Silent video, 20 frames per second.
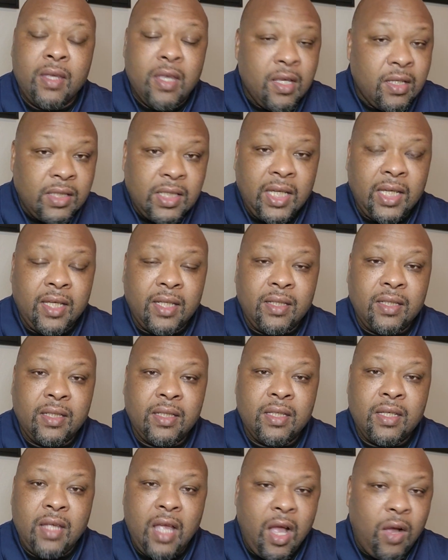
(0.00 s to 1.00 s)
then
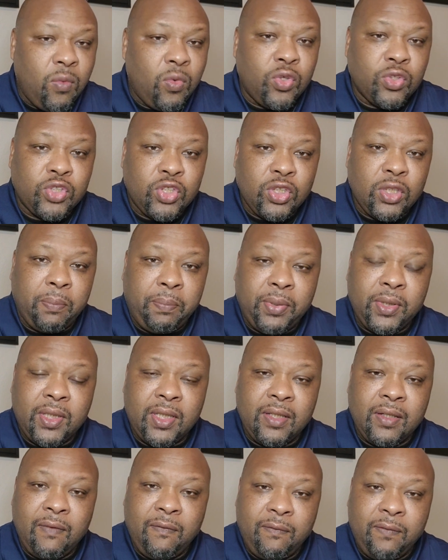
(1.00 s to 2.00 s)
I want you to
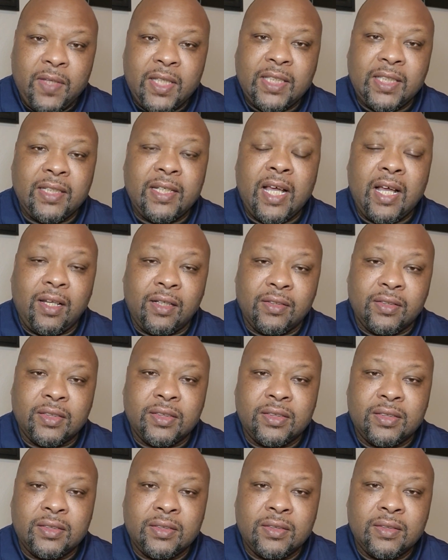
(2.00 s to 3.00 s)
put
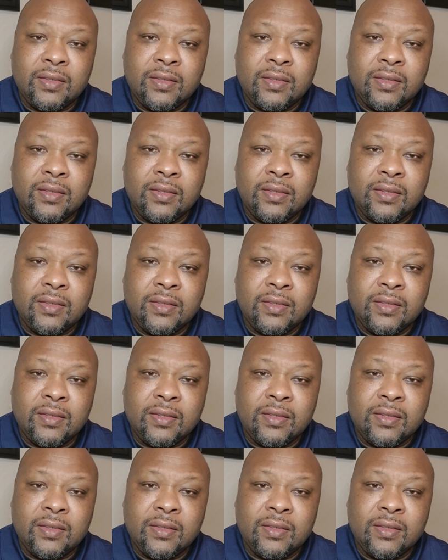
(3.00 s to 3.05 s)
$50